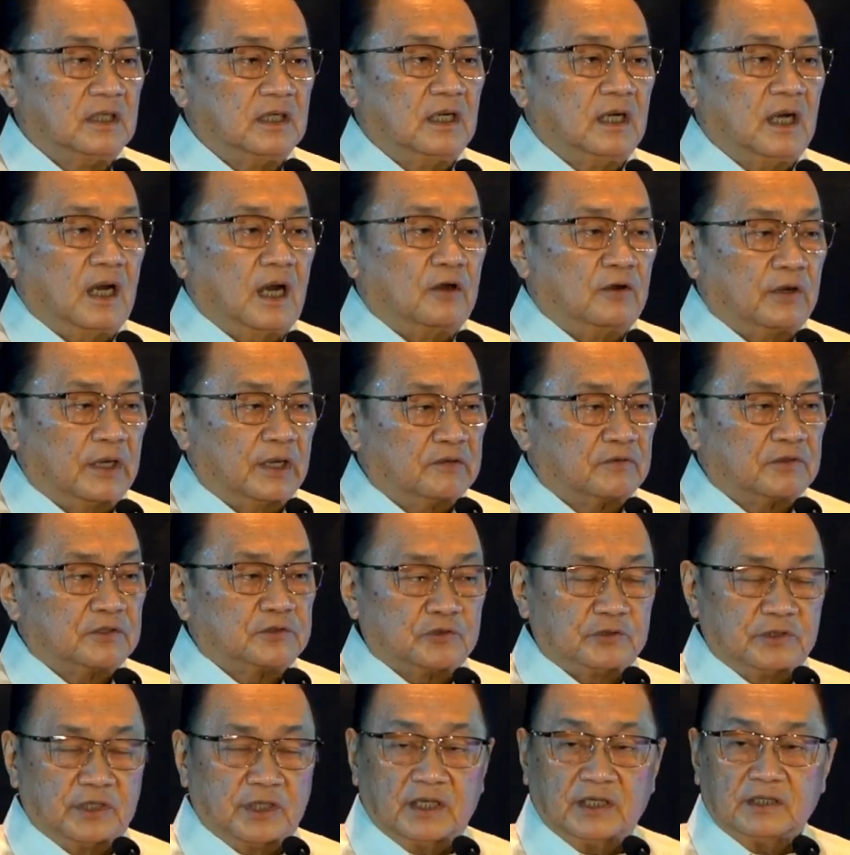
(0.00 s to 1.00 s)
However,
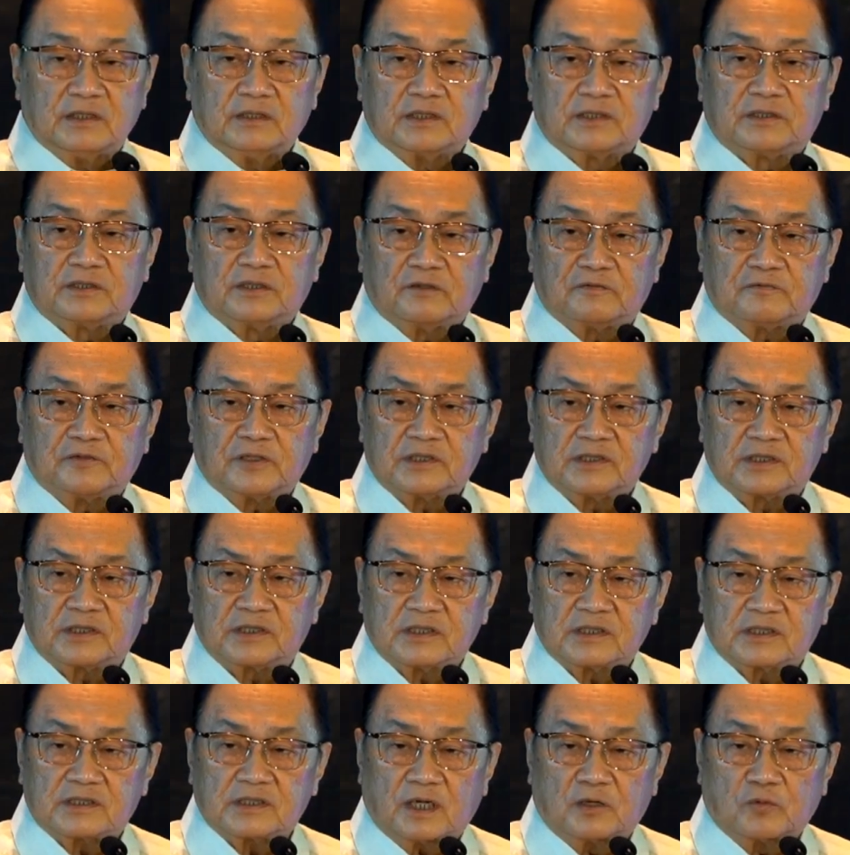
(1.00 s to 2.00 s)
today, these
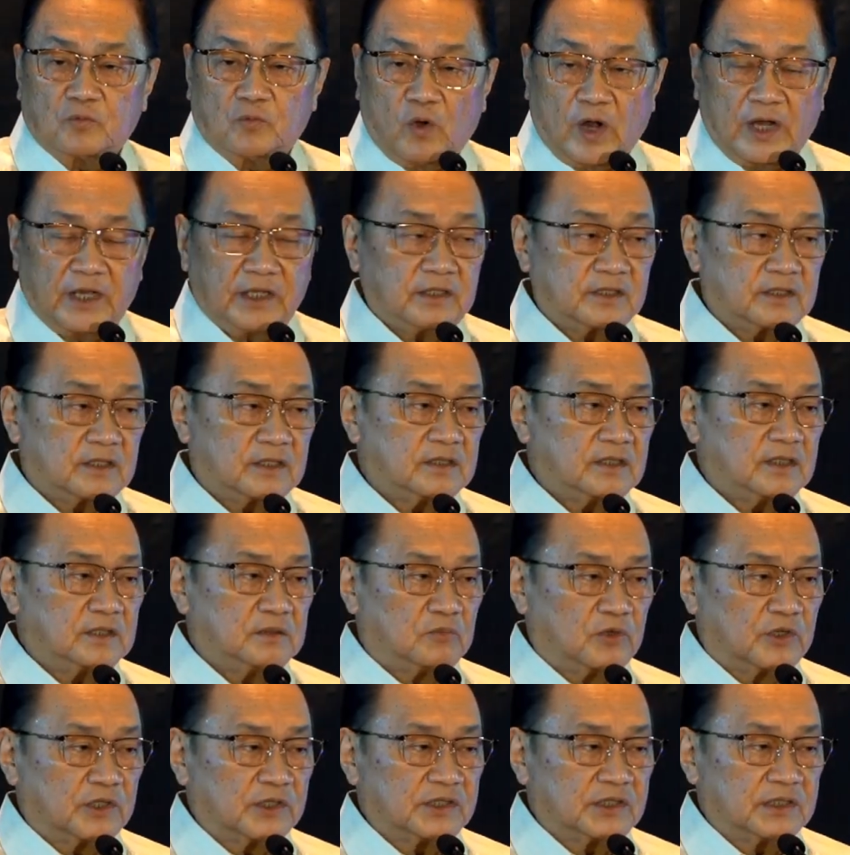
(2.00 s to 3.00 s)
differences are wider and
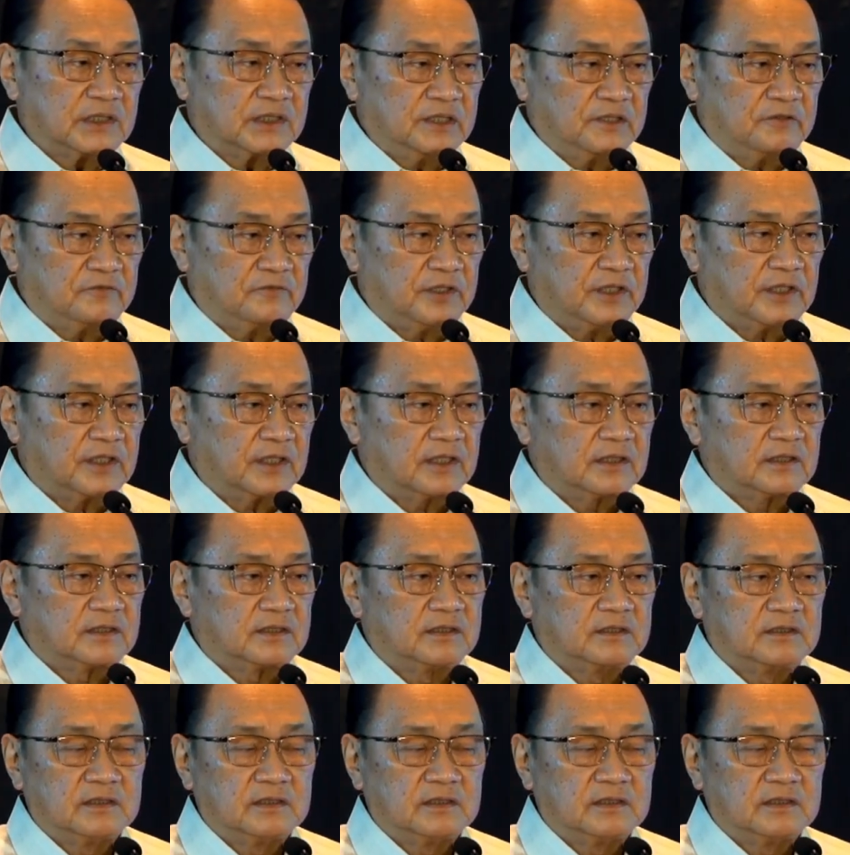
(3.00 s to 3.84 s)
more significant.